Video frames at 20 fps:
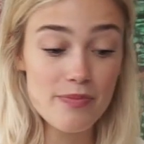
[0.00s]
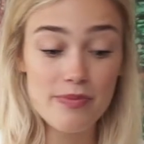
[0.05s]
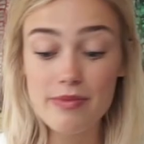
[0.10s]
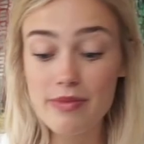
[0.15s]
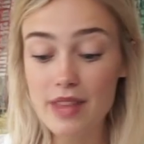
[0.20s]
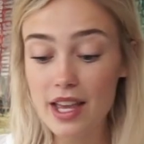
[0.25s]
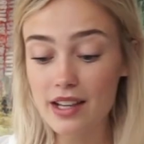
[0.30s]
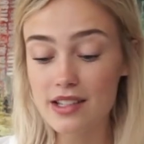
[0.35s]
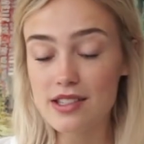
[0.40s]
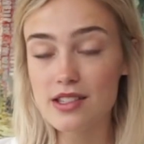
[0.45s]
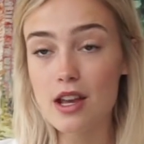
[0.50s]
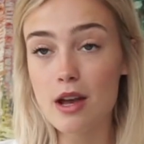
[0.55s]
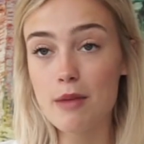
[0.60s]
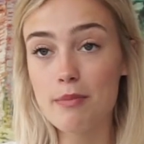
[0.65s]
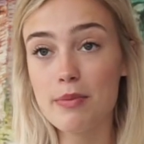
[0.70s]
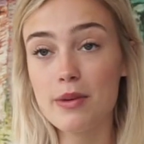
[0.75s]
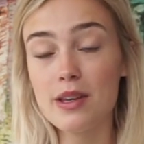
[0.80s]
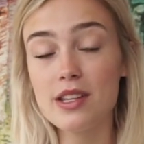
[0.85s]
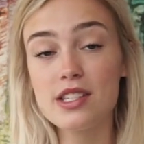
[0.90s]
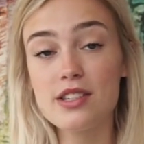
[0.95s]
Next
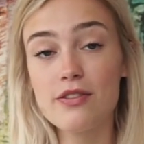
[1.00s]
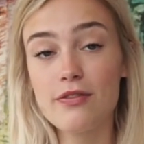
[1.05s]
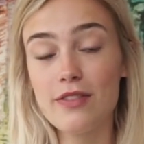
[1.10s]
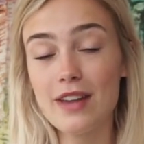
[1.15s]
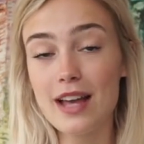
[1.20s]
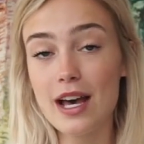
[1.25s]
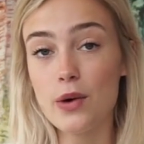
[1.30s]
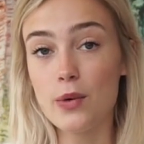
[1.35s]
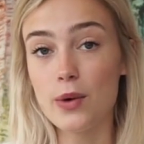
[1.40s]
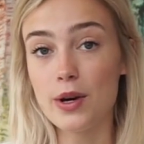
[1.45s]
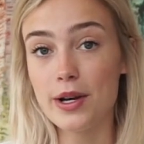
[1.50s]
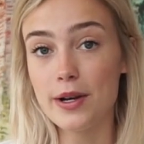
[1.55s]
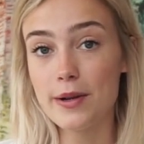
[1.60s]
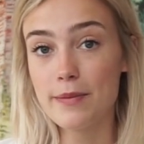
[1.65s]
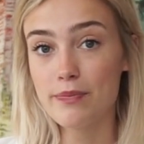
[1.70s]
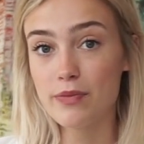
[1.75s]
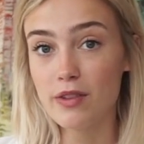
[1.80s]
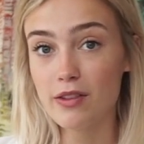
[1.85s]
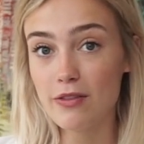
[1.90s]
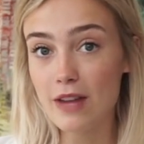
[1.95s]
up is flour.
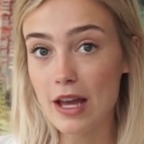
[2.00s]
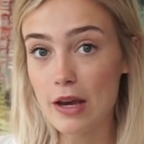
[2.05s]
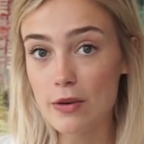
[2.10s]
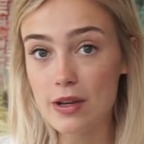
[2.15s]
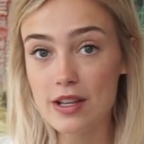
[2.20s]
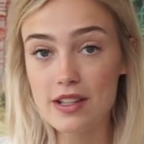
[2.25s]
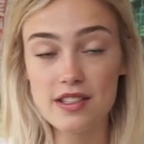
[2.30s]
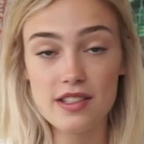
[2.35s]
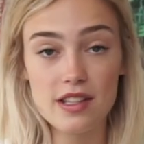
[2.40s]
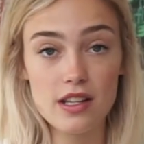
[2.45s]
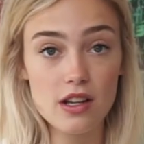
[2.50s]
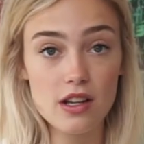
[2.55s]
Flour is the